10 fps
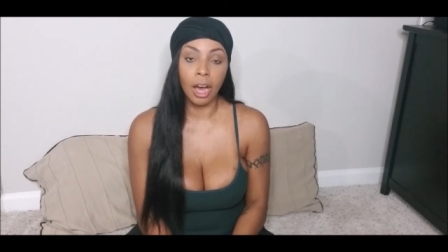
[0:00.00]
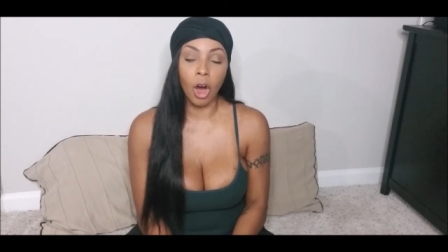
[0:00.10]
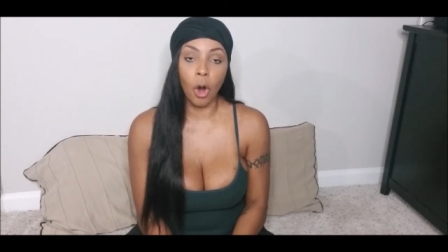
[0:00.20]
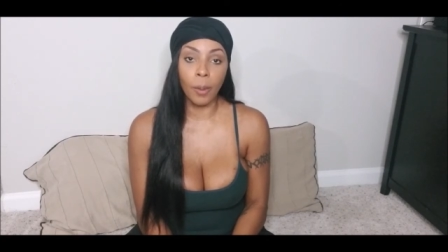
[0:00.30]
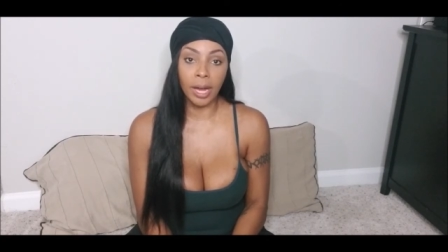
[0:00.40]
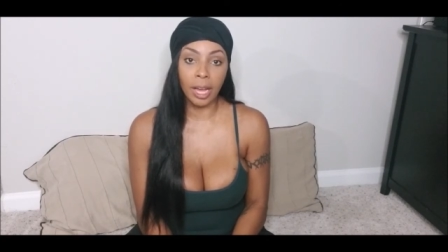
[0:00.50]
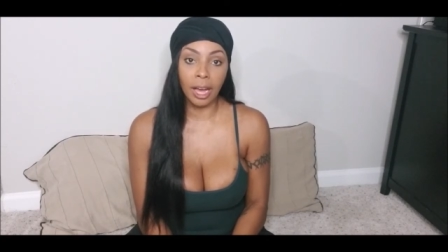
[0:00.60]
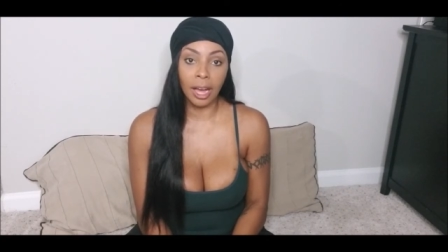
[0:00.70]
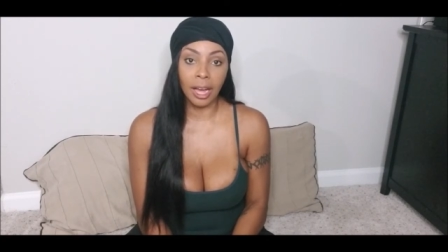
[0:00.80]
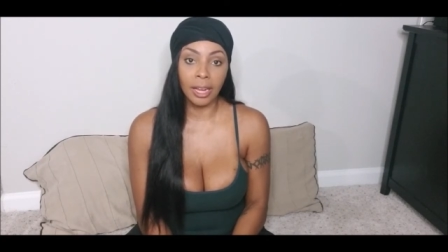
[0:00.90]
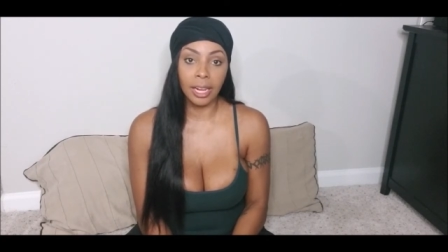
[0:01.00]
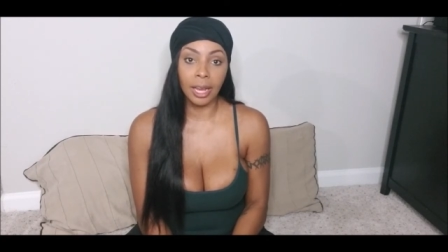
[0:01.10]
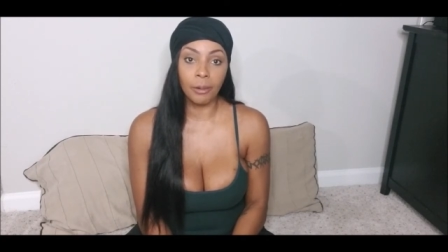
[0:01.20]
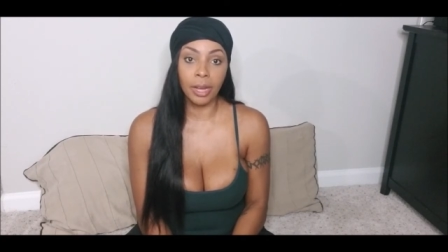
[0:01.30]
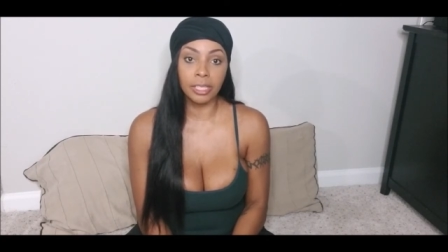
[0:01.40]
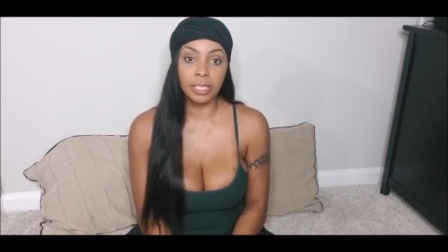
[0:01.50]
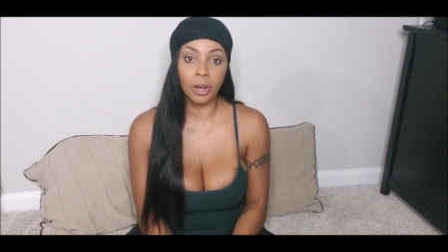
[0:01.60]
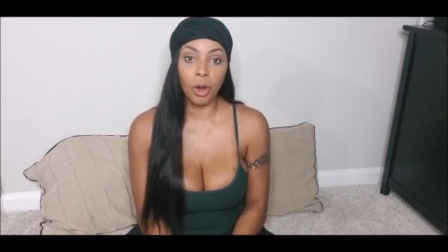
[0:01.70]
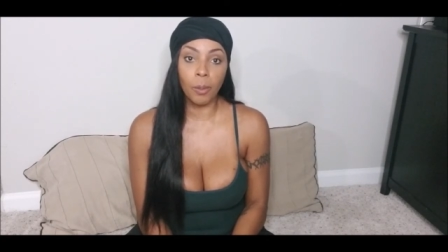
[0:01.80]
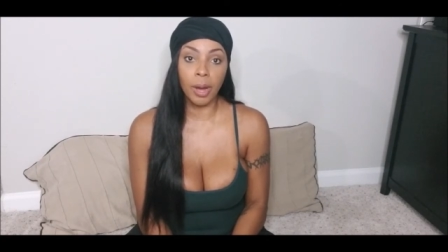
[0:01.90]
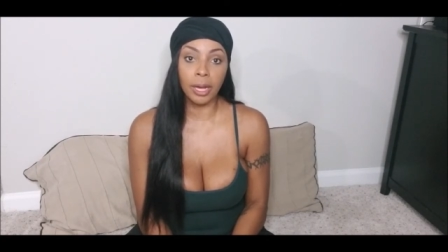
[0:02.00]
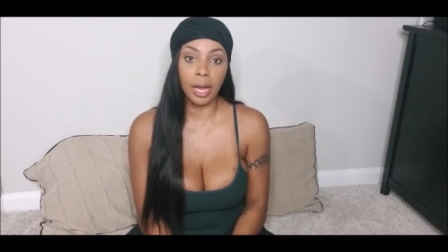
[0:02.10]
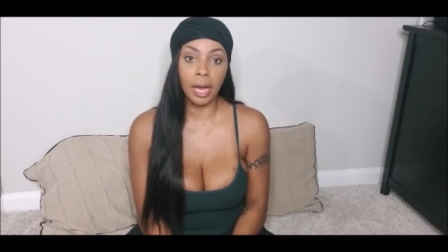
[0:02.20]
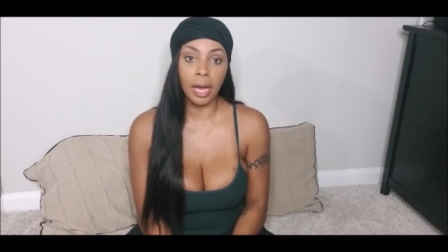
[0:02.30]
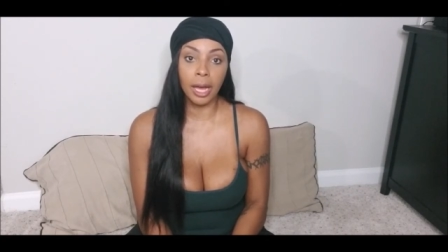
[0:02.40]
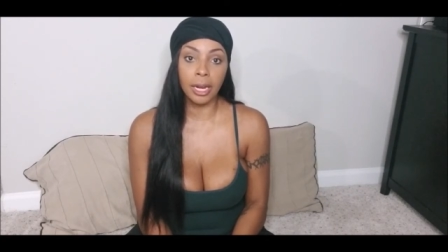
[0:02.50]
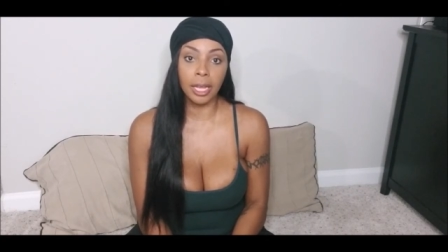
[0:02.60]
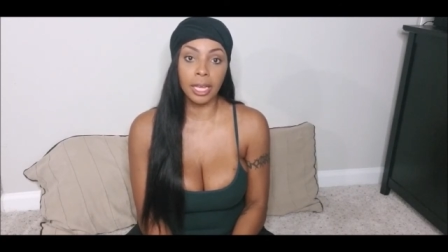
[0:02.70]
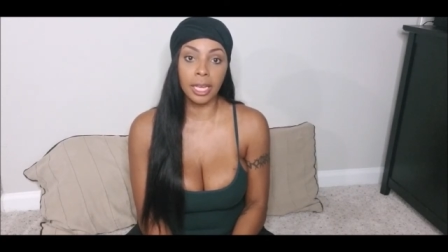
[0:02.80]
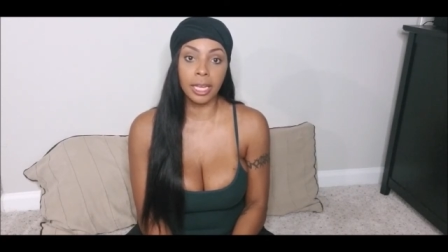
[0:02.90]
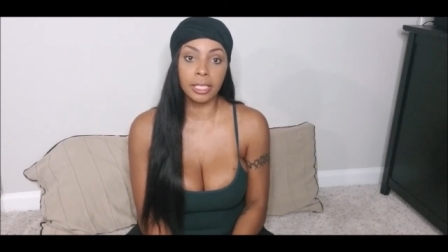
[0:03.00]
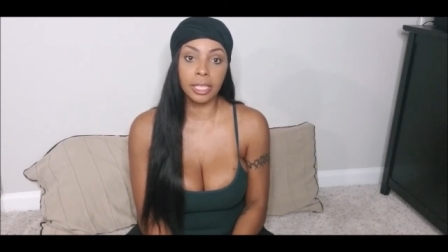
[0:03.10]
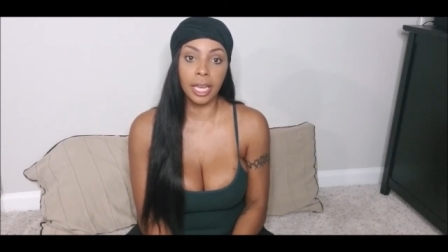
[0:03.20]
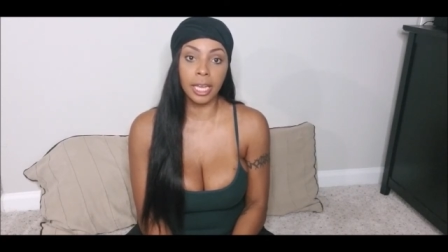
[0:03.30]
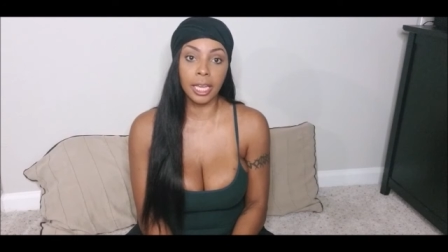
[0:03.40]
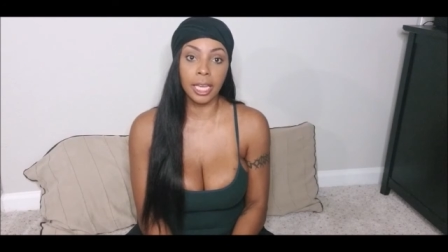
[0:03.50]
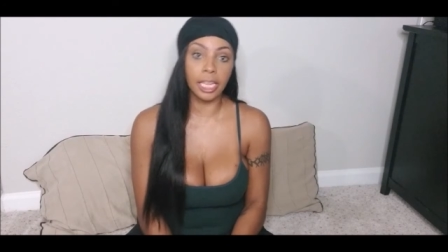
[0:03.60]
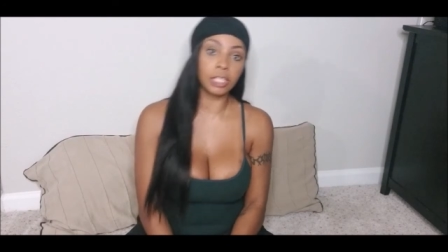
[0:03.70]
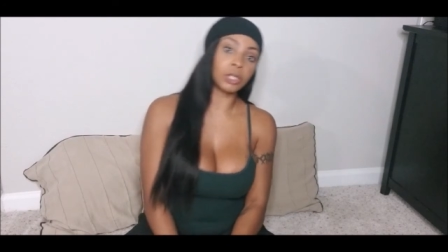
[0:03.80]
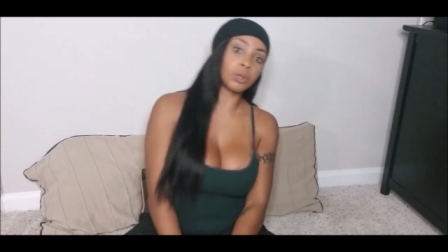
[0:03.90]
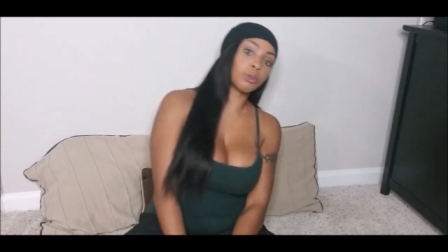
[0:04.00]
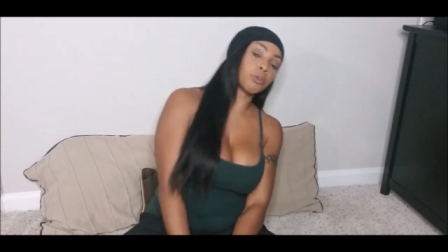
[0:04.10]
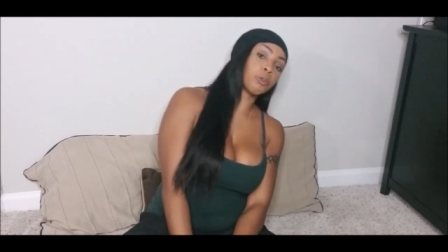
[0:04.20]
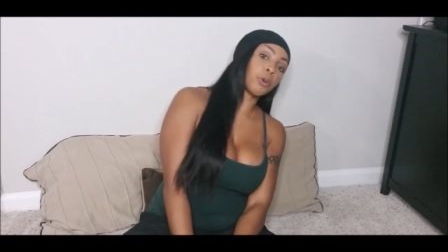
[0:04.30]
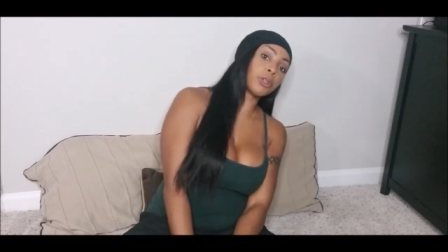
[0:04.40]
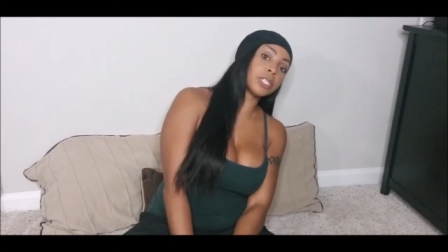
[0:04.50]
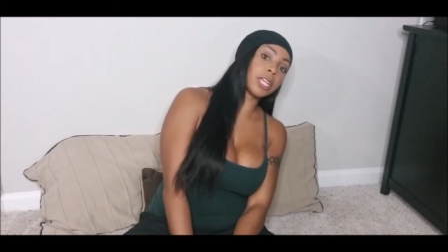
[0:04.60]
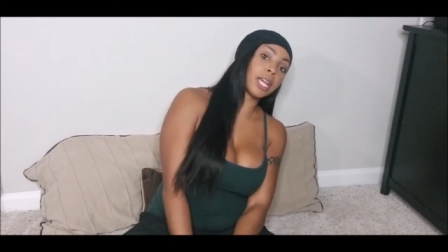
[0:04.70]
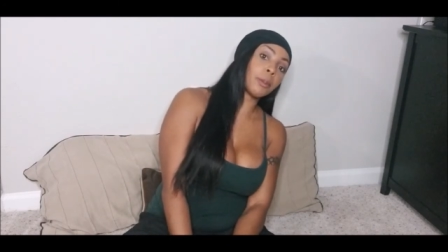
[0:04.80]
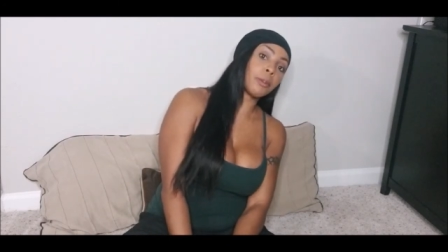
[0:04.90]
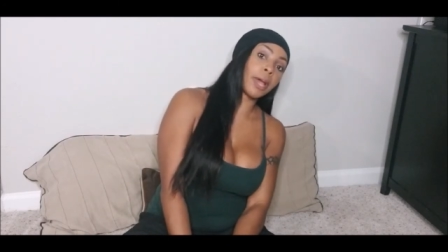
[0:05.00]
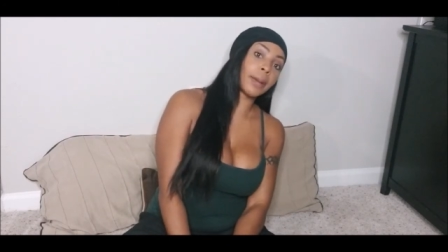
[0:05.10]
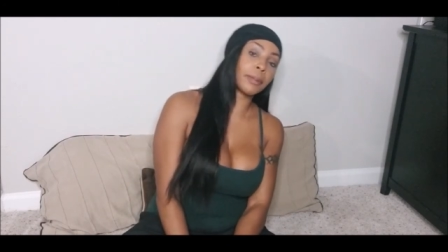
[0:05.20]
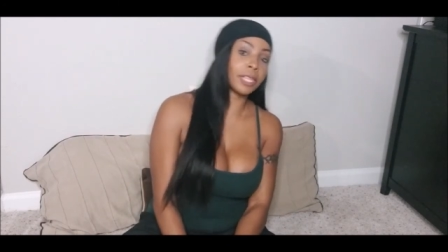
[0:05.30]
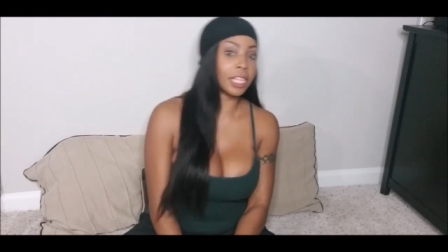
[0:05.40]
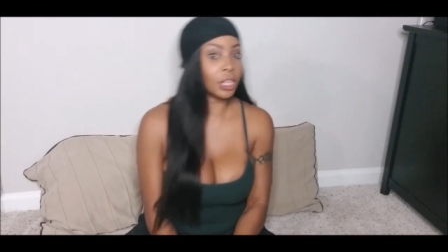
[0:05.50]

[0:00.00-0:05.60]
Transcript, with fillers: oh my God. And when I said, oh my God, it's like he pulled his head back, but then he